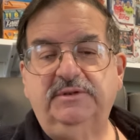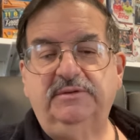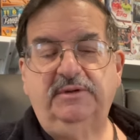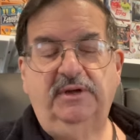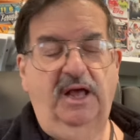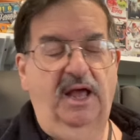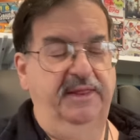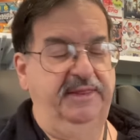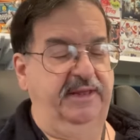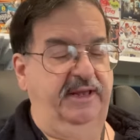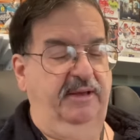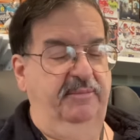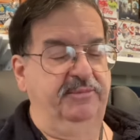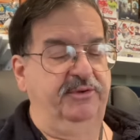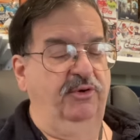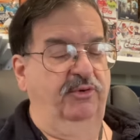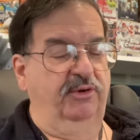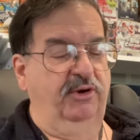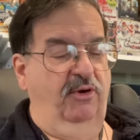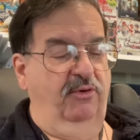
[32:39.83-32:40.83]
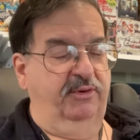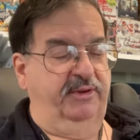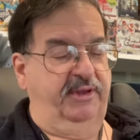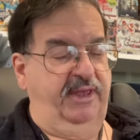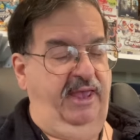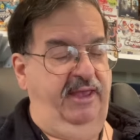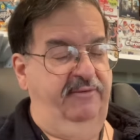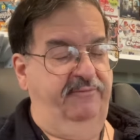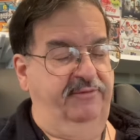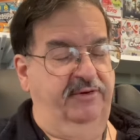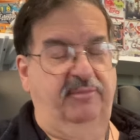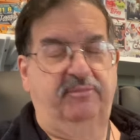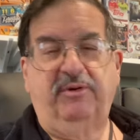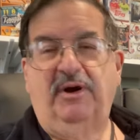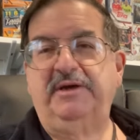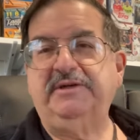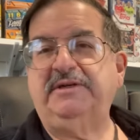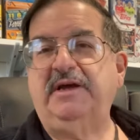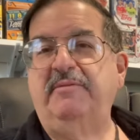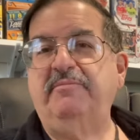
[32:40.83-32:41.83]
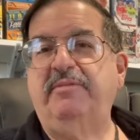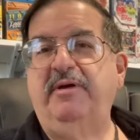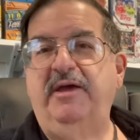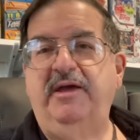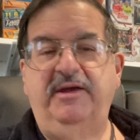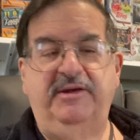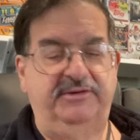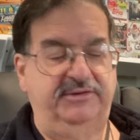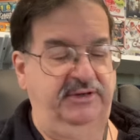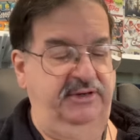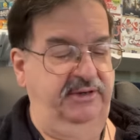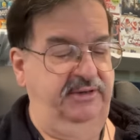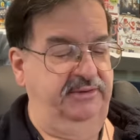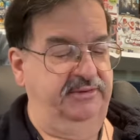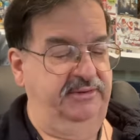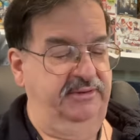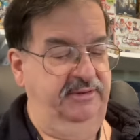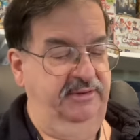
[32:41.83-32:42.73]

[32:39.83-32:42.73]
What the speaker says: I think I'm doing okay for the price I paid. Jeez.